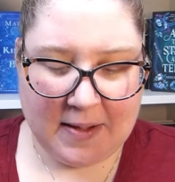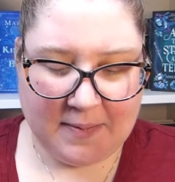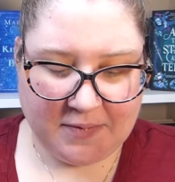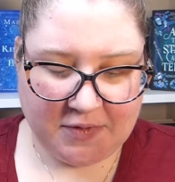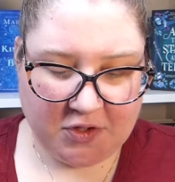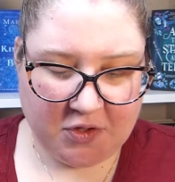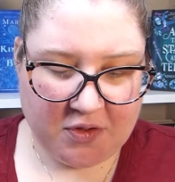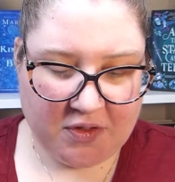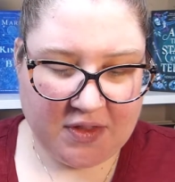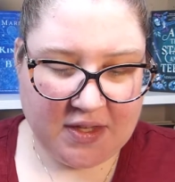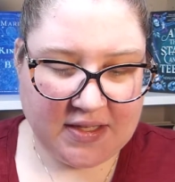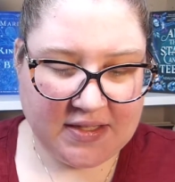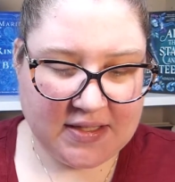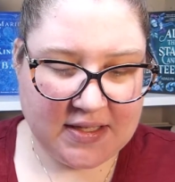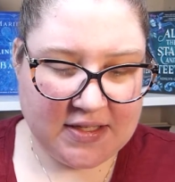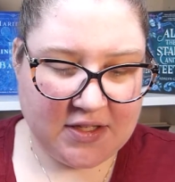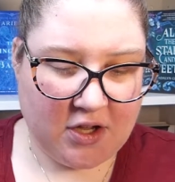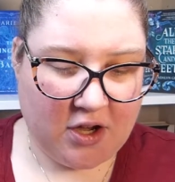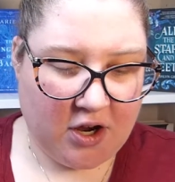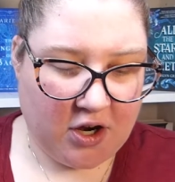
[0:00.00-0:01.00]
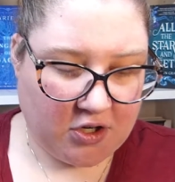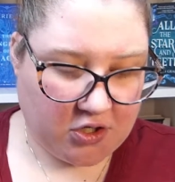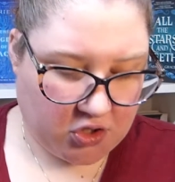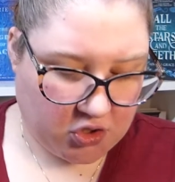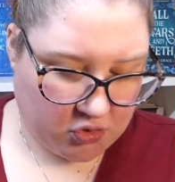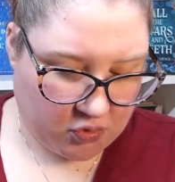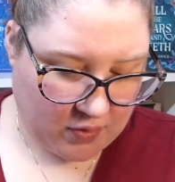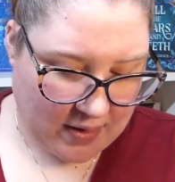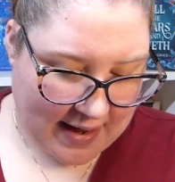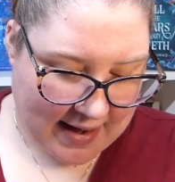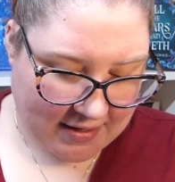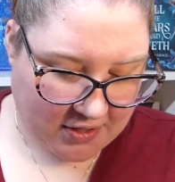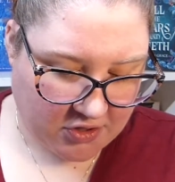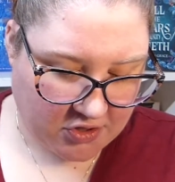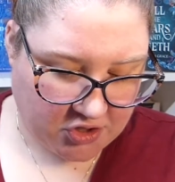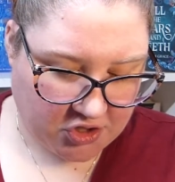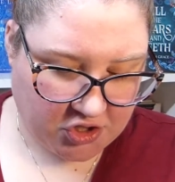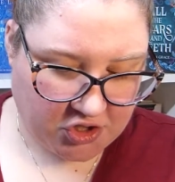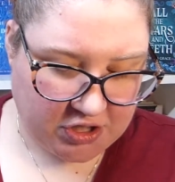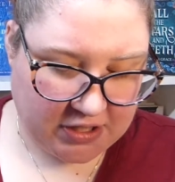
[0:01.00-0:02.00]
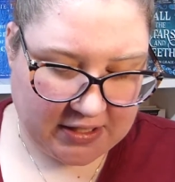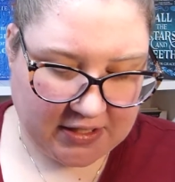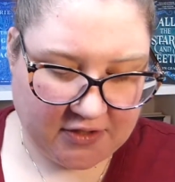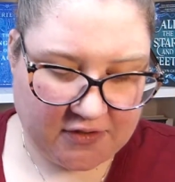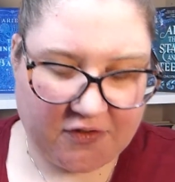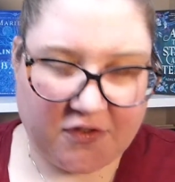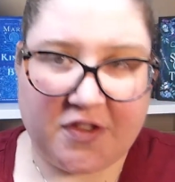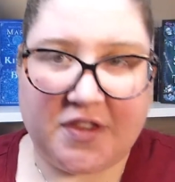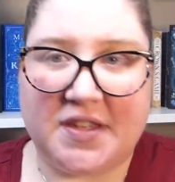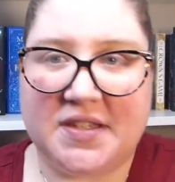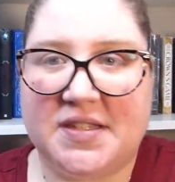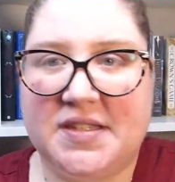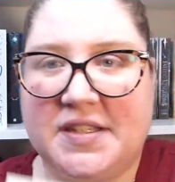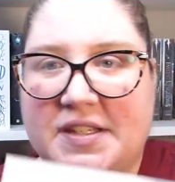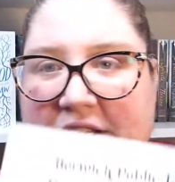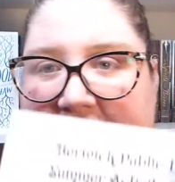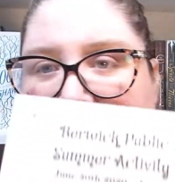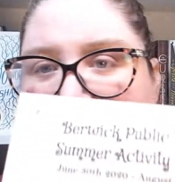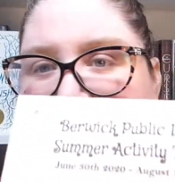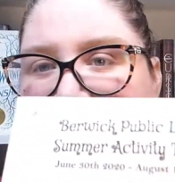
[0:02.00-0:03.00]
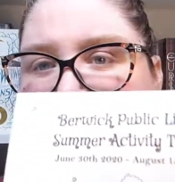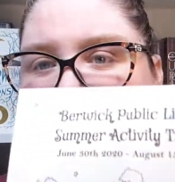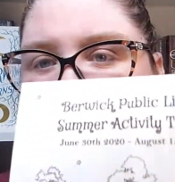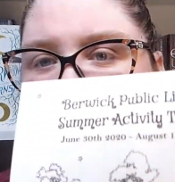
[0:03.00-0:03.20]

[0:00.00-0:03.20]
So this is our tracker sheet for this year.